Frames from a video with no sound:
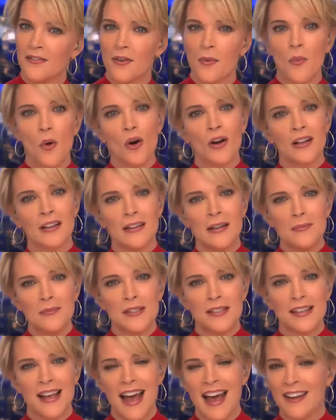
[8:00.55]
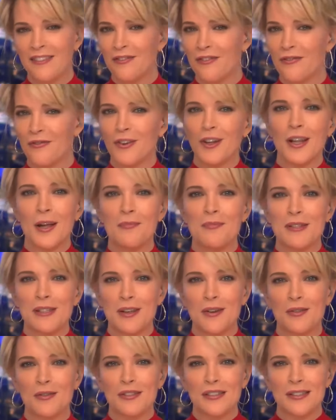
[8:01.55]
for more clips and full
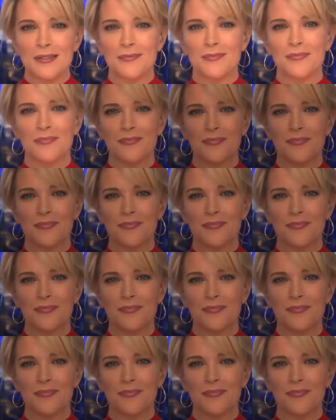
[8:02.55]
episodes.